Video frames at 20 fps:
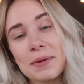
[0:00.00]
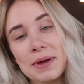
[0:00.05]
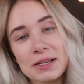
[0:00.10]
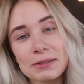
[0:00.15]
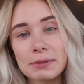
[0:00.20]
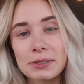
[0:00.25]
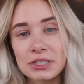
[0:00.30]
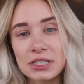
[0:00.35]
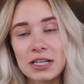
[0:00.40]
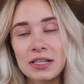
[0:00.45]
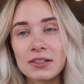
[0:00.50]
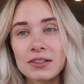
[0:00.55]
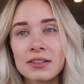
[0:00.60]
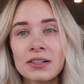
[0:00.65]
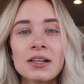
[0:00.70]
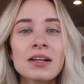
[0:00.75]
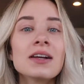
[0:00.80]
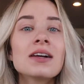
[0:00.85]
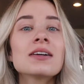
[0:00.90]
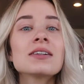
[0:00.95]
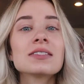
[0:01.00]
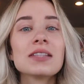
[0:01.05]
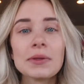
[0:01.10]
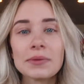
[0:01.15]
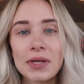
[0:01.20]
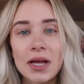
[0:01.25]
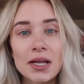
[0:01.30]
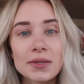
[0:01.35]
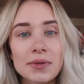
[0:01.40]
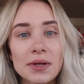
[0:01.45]
back to my channel.
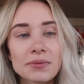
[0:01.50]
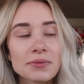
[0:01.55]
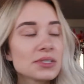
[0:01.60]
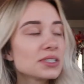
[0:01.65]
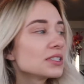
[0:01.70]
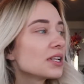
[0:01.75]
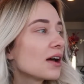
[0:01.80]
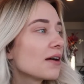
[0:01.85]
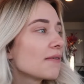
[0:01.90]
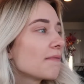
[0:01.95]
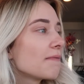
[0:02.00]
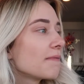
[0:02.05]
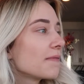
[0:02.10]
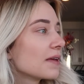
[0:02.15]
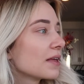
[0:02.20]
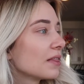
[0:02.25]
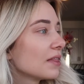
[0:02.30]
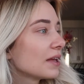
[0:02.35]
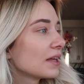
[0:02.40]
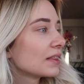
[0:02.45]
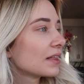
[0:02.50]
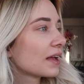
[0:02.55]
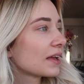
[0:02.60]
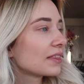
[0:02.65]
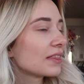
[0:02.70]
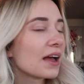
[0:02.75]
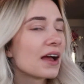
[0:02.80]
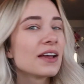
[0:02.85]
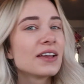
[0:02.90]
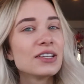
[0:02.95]
Sometimes I'm just not feeling like
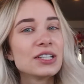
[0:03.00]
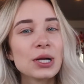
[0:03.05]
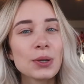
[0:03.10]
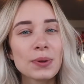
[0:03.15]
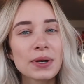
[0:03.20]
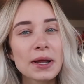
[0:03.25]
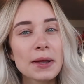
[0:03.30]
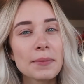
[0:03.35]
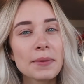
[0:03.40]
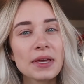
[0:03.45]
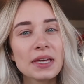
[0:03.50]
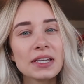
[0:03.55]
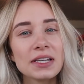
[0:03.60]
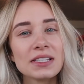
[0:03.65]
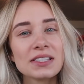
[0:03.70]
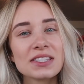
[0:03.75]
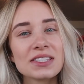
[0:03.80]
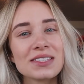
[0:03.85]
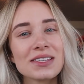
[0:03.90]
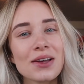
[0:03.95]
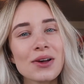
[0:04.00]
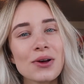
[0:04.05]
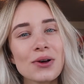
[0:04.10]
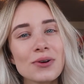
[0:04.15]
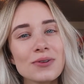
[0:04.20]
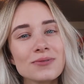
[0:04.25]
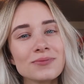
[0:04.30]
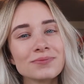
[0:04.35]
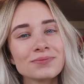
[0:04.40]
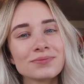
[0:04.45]
that, you know what I mean? And
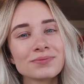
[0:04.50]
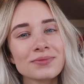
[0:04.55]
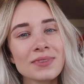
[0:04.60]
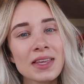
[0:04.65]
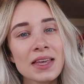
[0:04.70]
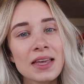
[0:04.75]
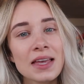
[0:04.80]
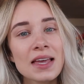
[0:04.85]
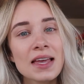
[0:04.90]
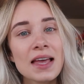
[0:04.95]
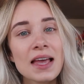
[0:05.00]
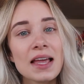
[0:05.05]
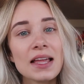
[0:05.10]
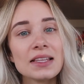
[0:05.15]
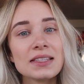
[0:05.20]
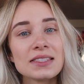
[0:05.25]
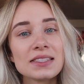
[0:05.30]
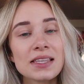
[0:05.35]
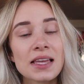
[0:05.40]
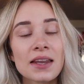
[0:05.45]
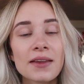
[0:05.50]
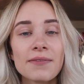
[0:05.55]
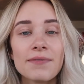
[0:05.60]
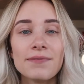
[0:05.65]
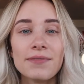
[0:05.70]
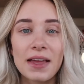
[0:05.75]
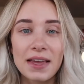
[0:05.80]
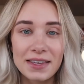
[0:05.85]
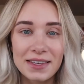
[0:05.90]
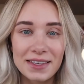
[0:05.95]
so instead of
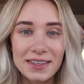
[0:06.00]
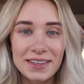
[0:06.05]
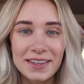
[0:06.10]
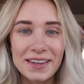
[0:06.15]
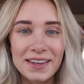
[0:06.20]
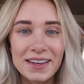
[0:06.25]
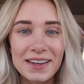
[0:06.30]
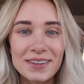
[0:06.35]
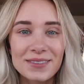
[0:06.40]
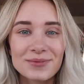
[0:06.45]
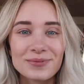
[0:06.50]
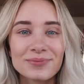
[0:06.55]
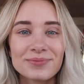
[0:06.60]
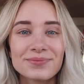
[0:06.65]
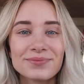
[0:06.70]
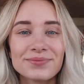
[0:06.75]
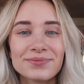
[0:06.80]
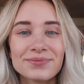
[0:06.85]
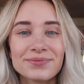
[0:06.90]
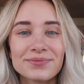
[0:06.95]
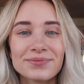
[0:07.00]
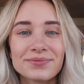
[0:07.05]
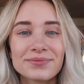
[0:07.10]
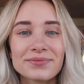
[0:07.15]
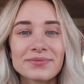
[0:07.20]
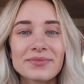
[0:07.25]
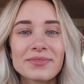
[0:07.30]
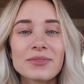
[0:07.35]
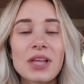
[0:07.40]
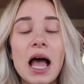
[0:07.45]
faking it,
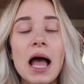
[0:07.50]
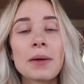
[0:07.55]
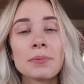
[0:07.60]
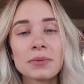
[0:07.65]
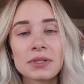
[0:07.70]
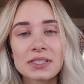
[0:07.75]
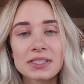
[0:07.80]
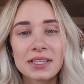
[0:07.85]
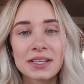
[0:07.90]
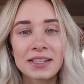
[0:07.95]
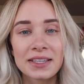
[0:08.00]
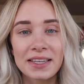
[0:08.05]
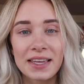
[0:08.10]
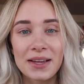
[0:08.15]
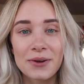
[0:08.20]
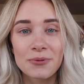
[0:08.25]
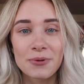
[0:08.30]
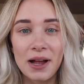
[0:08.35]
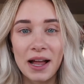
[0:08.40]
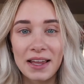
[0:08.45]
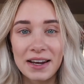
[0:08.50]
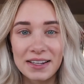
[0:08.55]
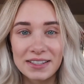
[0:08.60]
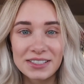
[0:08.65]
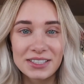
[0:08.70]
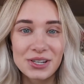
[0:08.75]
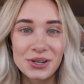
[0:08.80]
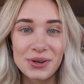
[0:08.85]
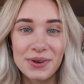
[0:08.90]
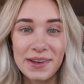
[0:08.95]
I'm just gonna get right
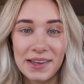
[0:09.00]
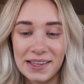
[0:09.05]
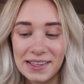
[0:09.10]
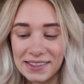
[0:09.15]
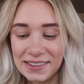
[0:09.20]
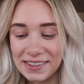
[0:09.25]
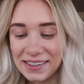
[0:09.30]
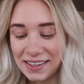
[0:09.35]
into it.